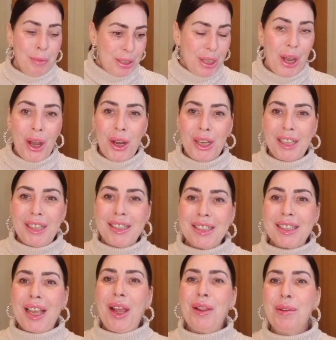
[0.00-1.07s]
my
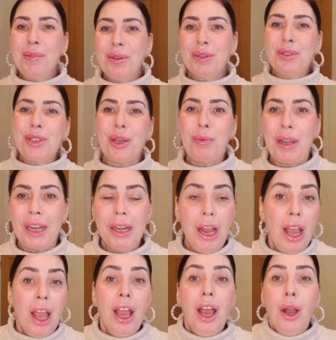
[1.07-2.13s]
darlings. How you all doing?
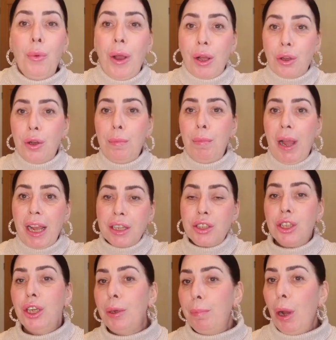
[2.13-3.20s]
Welcome back
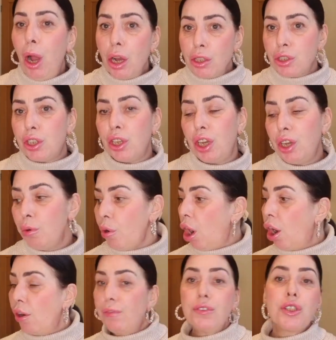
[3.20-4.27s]
to part two
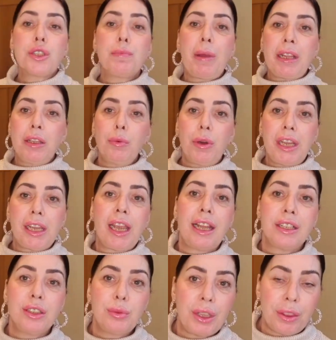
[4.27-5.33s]
of Spend the
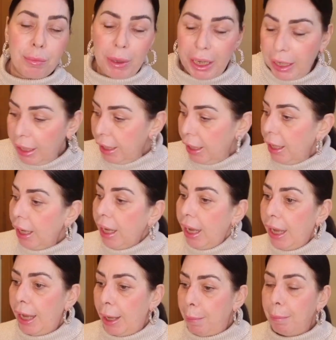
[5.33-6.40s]
Weekend with Me.
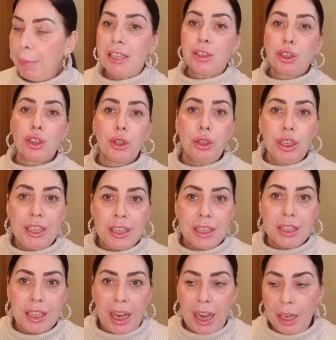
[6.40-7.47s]
It's Sunday
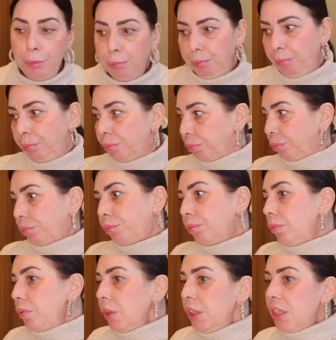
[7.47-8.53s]
today,
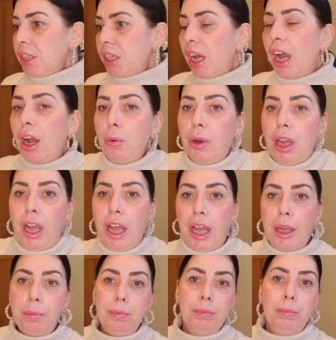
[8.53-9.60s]
so
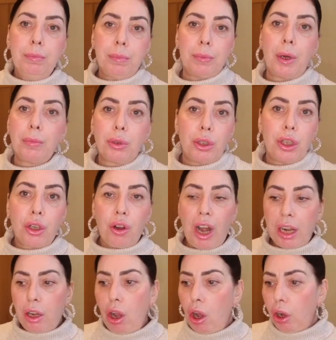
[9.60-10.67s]
I'm going to
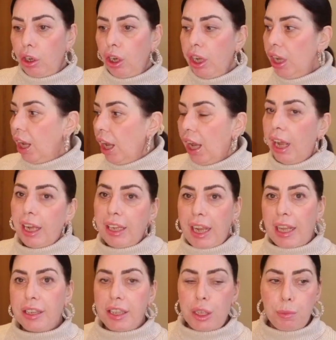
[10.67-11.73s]
crack on and
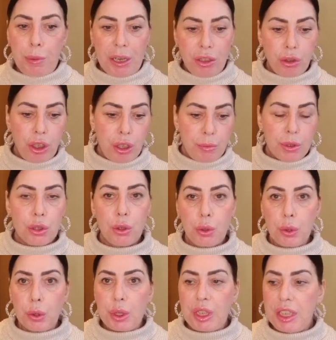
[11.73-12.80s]
get this bedroom
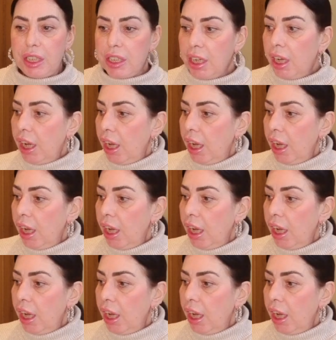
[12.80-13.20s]
sorted.